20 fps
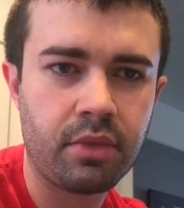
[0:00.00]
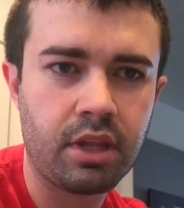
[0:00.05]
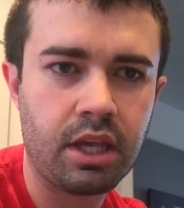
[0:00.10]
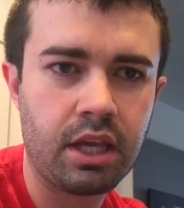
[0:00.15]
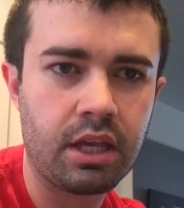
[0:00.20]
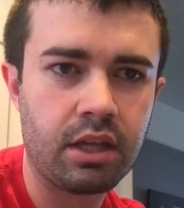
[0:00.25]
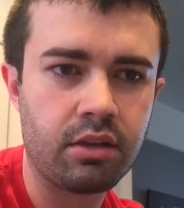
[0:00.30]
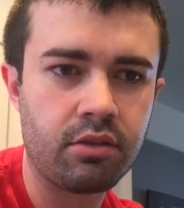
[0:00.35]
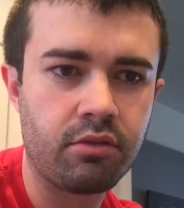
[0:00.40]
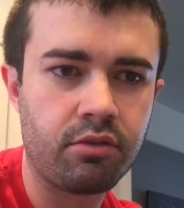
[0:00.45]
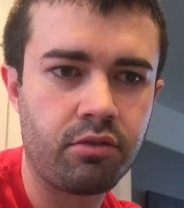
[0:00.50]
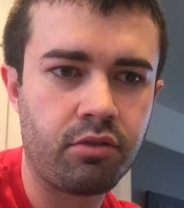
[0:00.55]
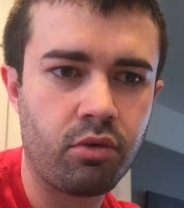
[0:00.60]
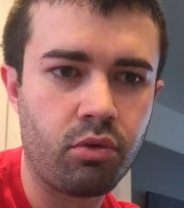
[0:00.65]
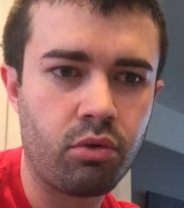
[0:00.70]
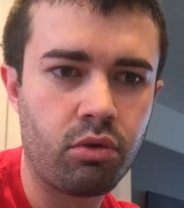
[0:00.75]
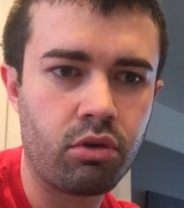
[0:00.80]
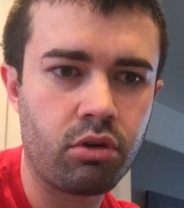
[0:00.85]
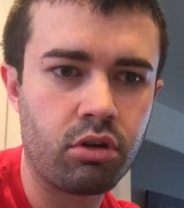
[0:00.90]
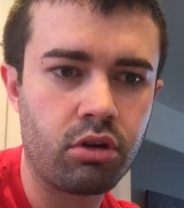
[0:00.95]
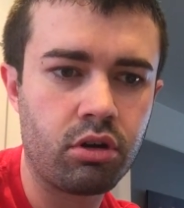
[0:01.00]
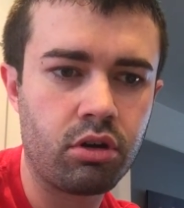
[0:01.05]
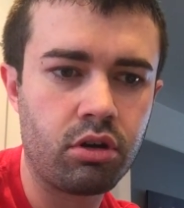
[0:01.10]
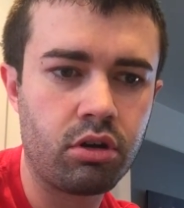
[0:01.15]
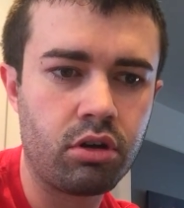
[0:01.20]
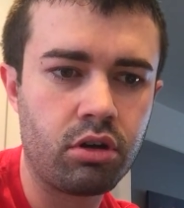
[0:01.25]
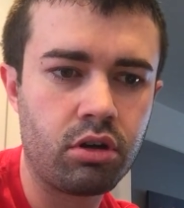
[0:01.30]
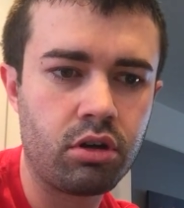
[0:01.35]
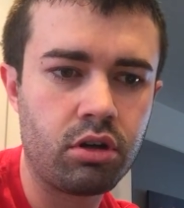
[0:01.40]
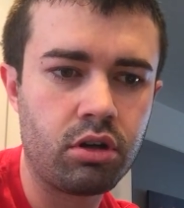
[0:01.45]
And
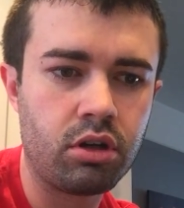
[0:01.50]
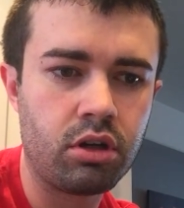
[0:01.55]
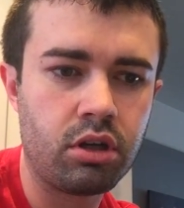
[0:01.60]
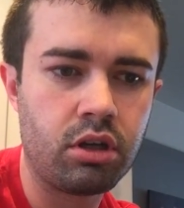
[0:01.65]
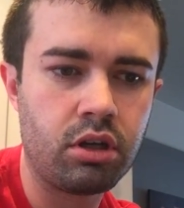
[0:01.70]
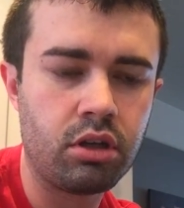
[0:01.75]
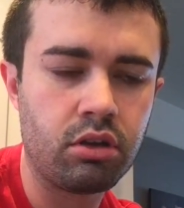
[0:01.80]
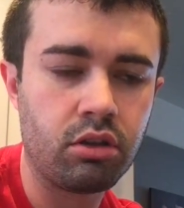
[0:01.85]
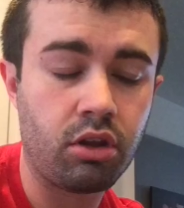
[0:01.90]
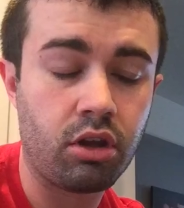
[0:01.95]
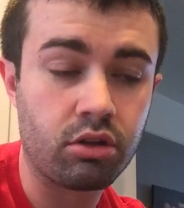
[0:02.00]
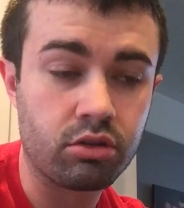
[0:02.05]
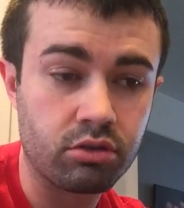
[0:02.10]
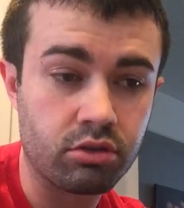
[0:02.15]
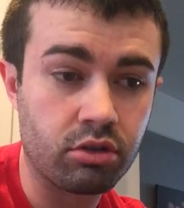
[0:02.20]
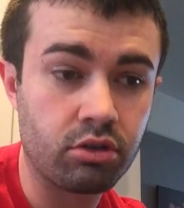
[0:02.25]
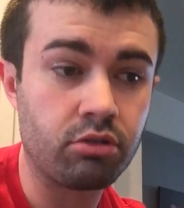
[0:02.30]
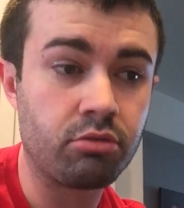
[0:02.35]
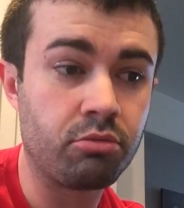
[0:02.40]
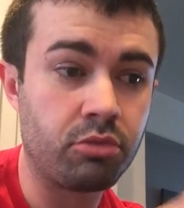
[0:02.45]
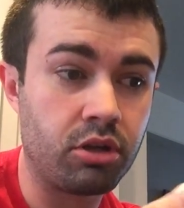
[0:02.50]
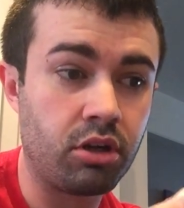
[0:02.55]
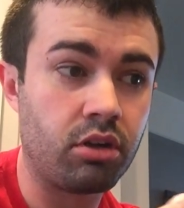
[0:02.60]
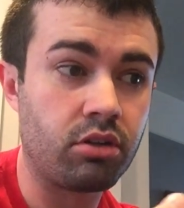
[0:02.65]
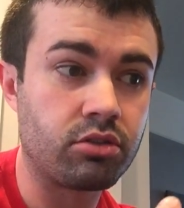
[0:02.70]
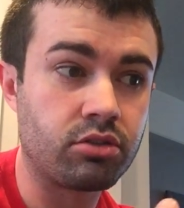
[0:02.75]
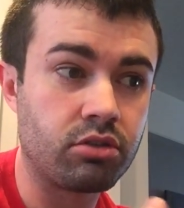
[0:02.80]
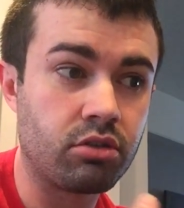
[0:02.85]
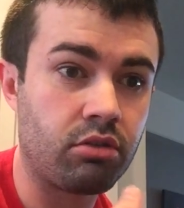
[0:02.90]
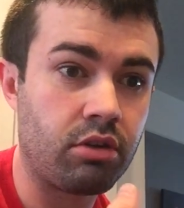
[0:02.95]
for long term, but
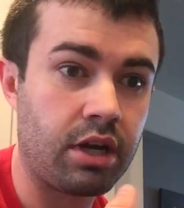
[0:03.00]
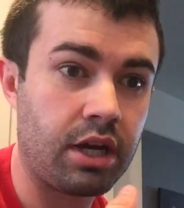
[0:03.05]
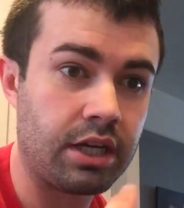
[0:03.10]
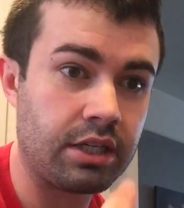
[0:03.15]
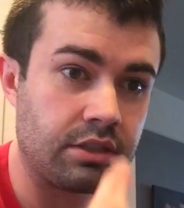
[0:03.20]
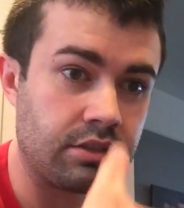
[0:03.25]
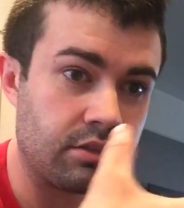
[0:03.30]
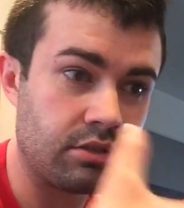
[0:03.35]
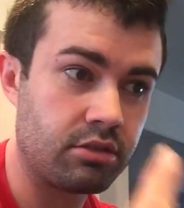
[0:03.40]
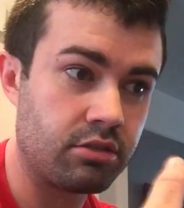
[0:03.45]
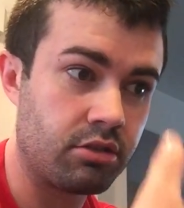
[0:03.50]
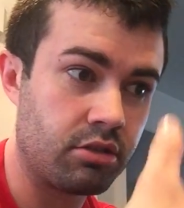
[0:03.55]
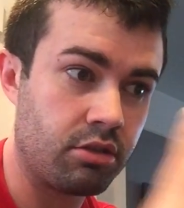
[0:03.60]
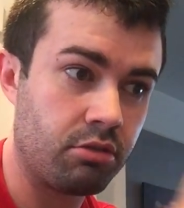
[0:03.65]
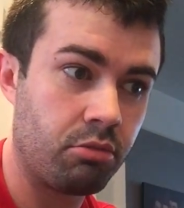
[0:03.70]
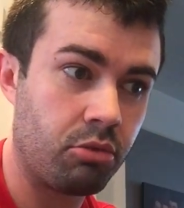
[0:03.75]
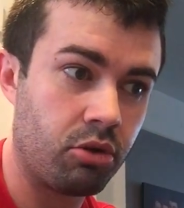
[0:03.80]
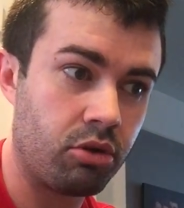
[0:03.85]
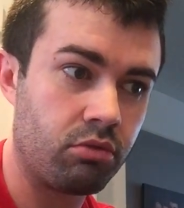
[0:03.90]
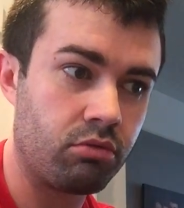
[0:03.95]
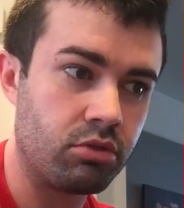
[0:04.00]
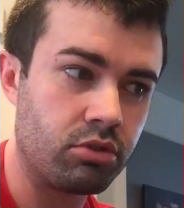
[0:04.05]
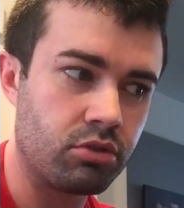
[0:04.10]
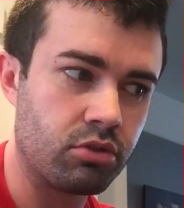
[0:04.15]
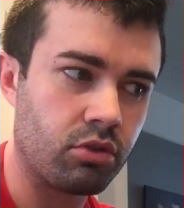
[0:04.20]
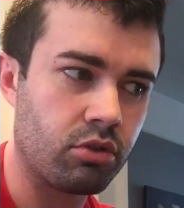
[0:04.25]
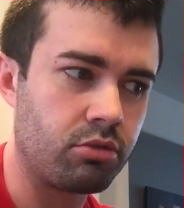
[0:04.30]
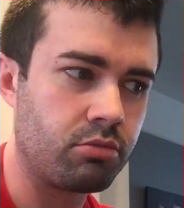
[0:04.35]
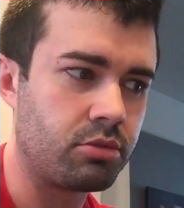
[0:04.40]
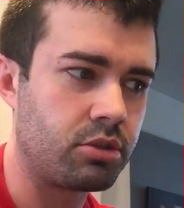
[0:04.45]
also as the more it
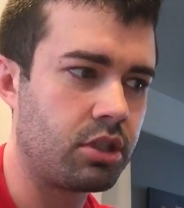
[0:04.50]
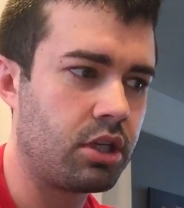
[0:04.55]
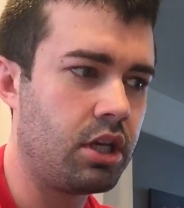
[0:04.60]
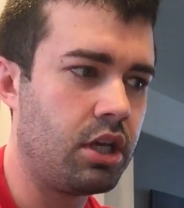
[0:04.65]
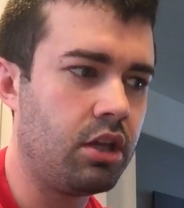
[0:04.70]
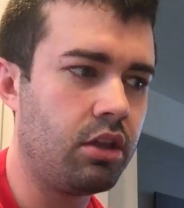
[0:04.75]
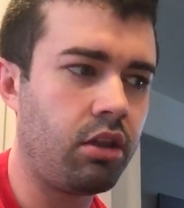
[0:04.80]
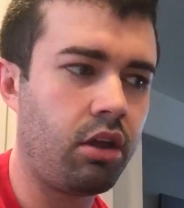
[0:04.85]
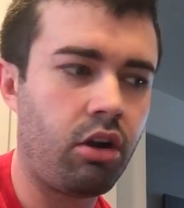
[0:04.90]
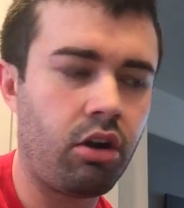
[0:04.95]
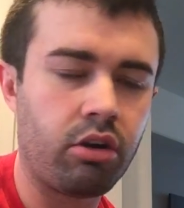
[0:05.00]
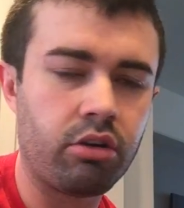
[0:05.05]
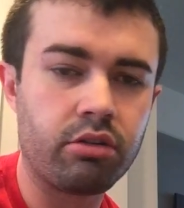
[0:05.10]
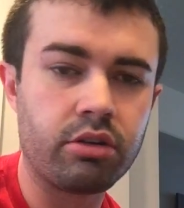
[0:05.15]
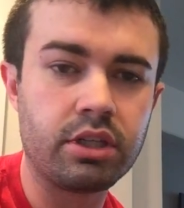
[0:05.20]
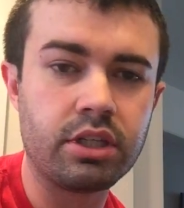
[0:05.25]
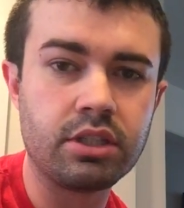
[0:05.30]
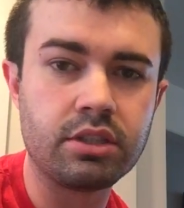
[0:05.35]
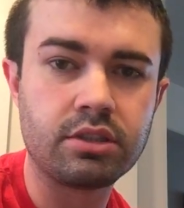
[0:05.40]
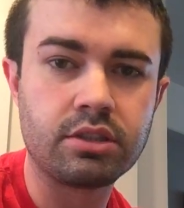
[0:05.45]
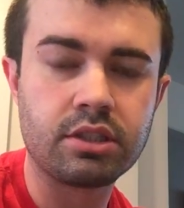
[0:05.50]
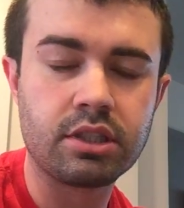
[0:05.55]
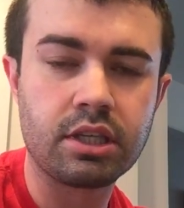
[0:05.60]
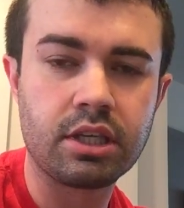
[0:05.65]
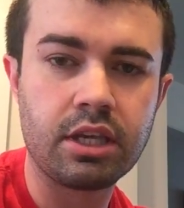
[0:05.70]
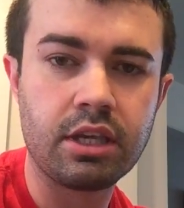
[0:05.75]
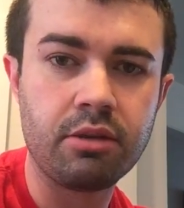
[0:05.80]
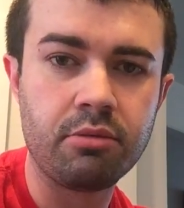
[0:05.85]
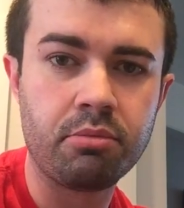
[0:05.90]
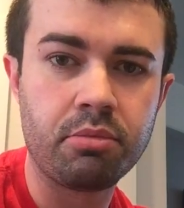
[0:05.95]
resorbs, the harder it is to
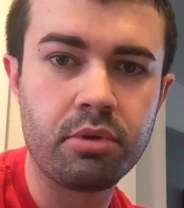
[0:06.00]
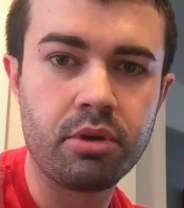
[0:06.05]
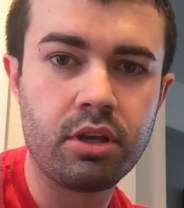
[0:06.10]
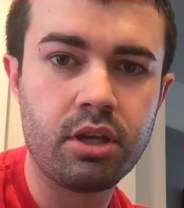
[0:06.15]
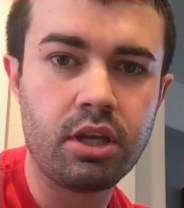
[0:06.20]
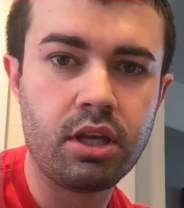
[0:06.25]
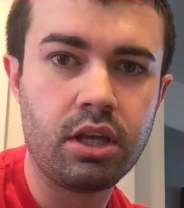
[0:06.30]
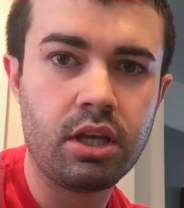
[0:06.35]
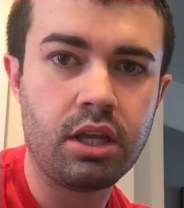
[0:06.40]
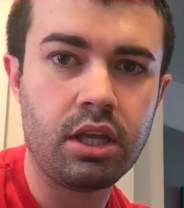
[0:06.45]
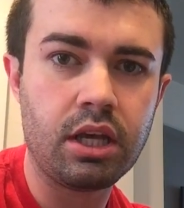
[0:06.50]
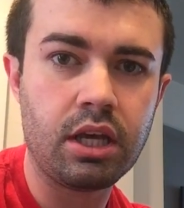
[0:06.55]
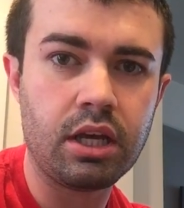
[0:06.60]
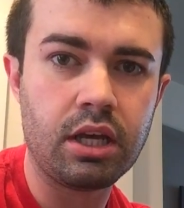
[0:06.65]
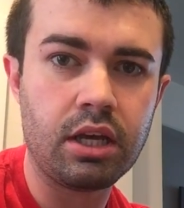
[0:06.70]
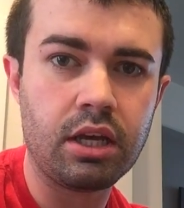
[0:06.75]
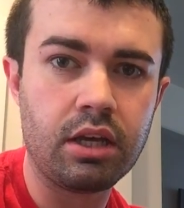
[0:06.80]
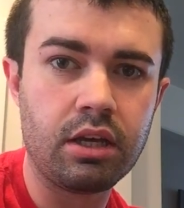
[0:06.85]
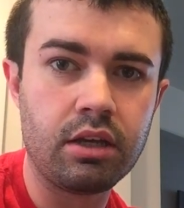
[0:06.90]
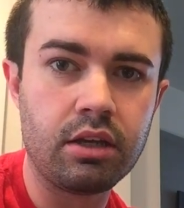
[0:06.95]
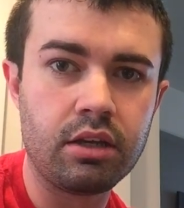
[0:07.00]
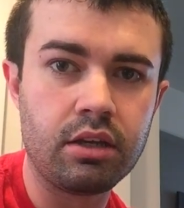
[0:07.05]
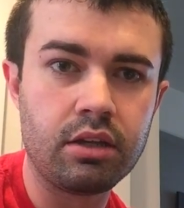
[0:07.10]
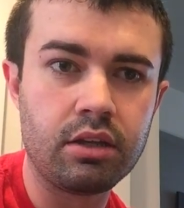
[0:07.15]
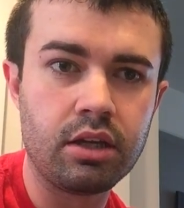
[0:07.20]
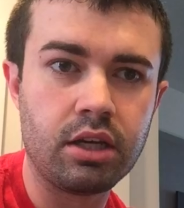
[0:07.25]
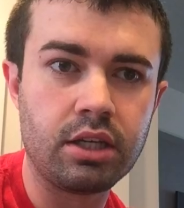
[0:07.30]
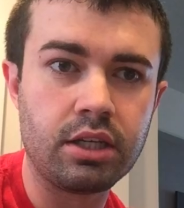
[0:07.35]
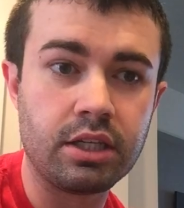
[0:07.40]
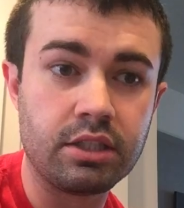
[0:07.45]
keep
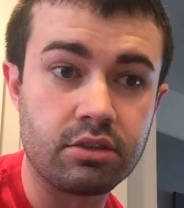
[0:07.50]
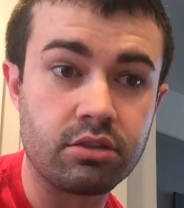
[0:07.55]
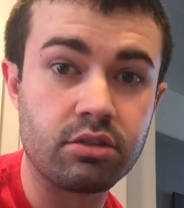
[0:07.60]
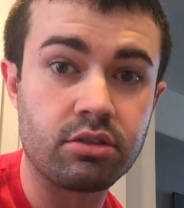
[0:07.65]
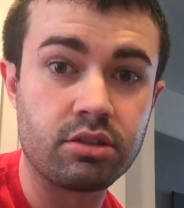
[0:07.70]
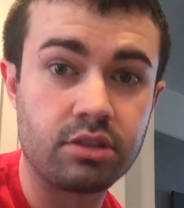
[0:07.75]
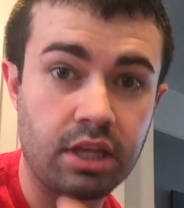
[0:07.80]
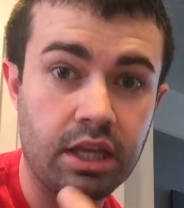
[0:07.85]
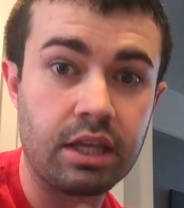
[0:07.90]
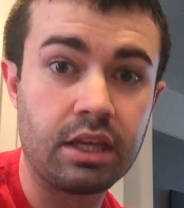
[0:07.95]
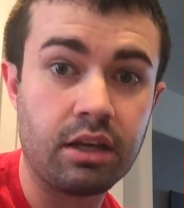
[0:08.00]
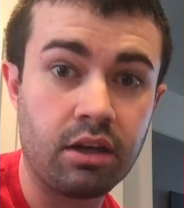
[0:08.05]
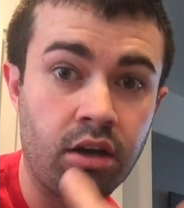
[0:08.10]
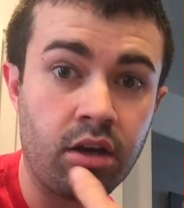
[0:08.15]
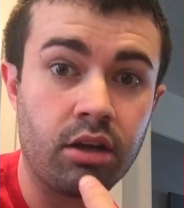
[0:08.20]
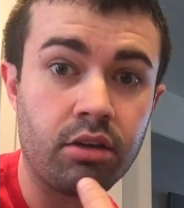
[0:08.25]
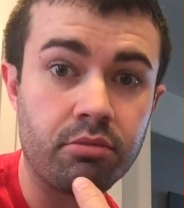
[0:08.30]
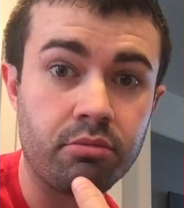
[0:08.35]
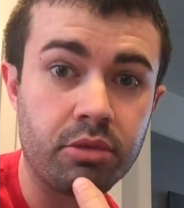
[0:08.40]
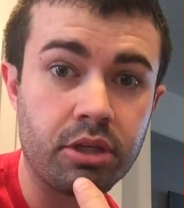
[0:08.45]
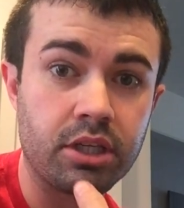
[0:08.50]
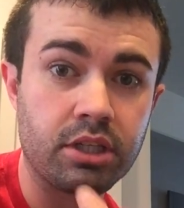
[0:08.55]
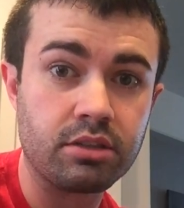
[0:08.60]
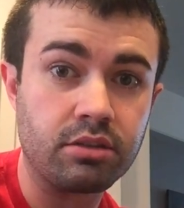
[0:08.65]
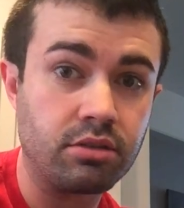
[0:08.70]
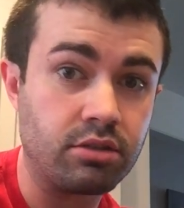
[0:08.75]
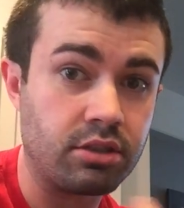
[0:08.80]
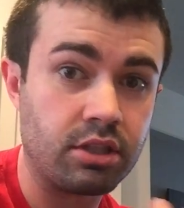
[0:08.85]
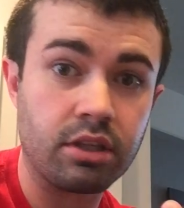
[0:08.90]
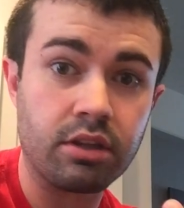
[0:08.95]
a denture staying on because
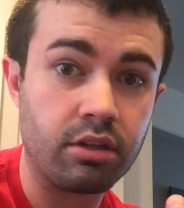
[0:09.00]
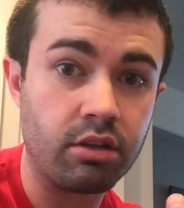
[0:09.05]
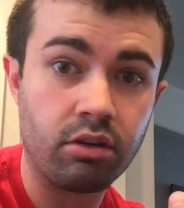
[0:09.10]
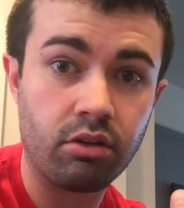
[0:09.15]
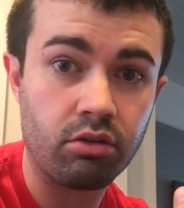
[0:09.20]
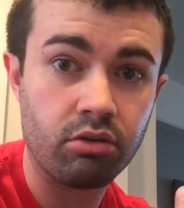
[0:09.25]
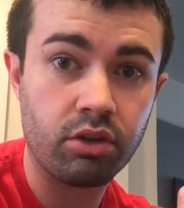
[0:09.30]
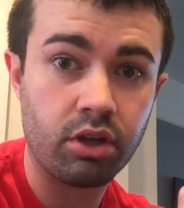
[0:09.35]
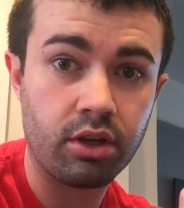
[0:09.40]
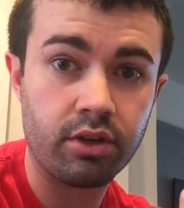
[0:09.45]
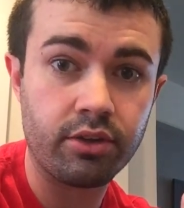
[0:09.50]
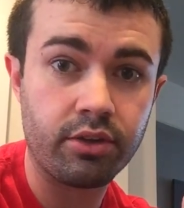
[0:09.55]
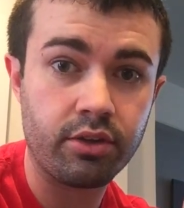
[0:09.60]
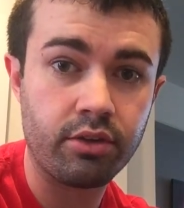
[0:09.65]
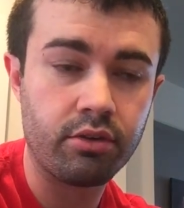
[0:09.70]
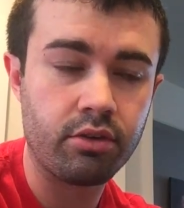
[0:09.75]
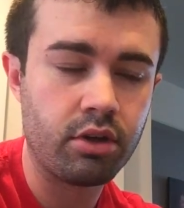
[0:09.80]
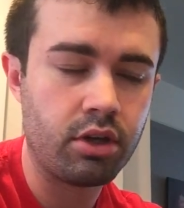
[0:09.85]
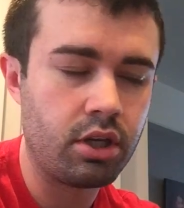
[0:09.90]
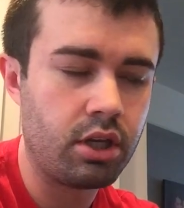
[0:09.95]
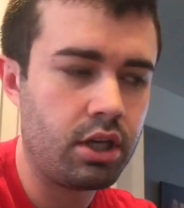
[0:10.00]
there's nothing to hold on to.